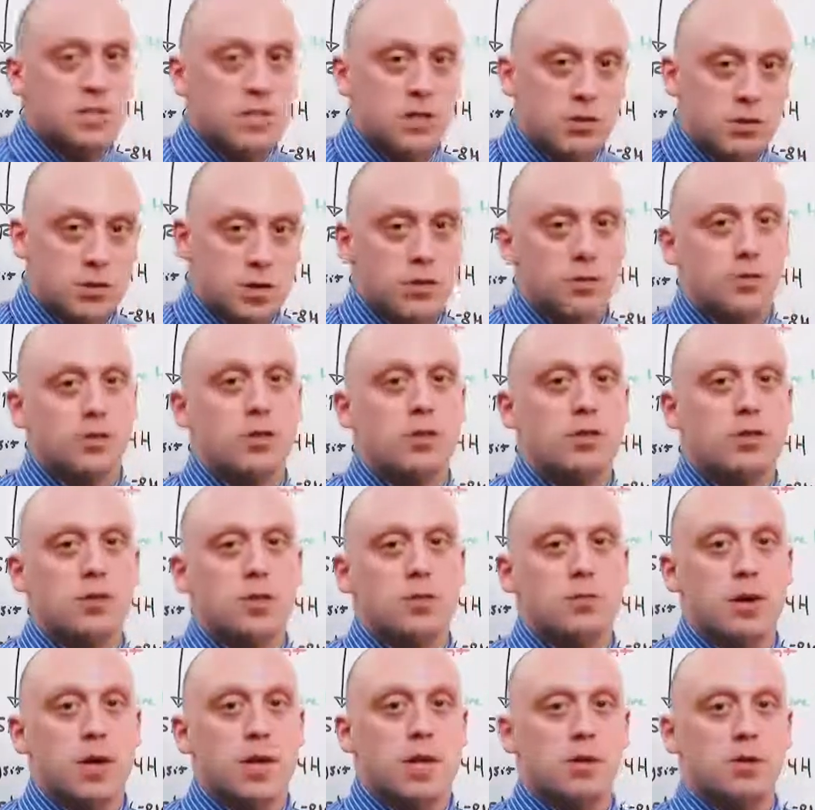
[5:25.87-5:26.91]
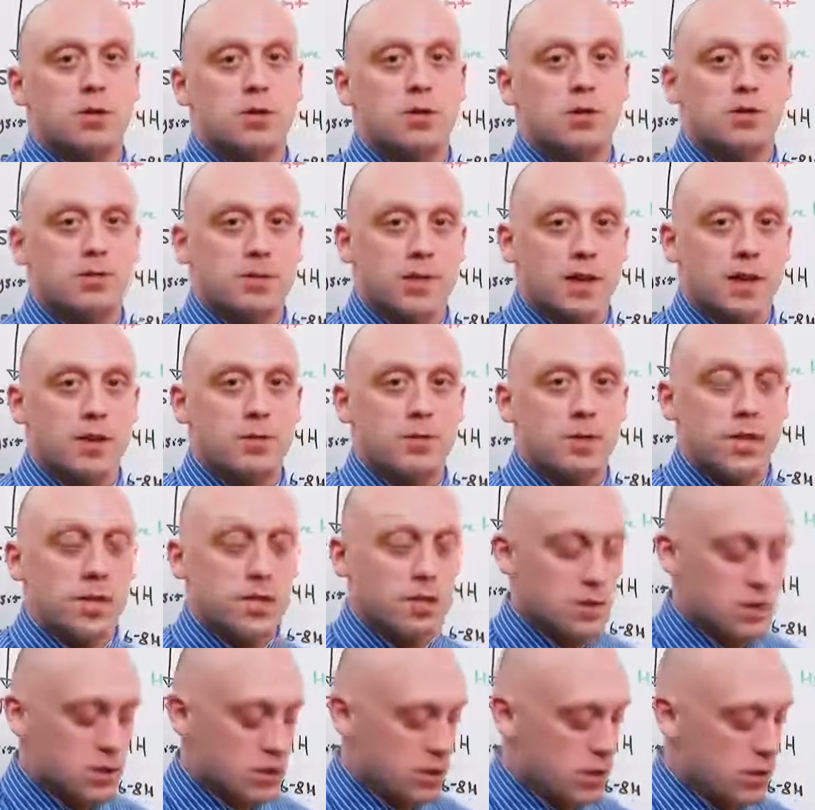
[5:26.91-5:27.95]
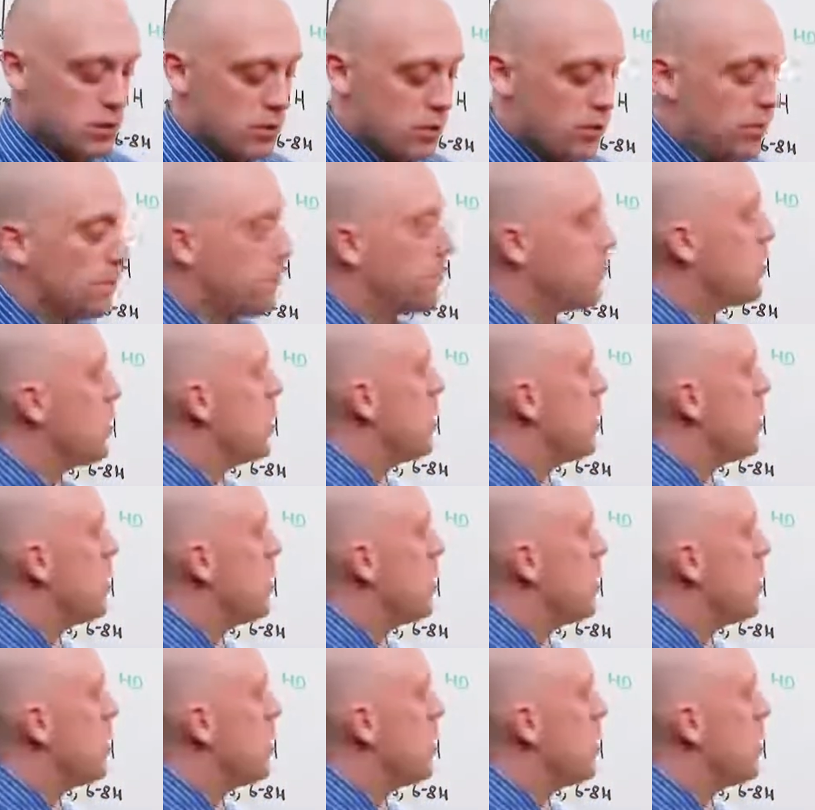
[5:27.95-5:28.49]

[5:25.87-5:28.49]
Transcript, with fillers: is no different than the management of diabetes in general.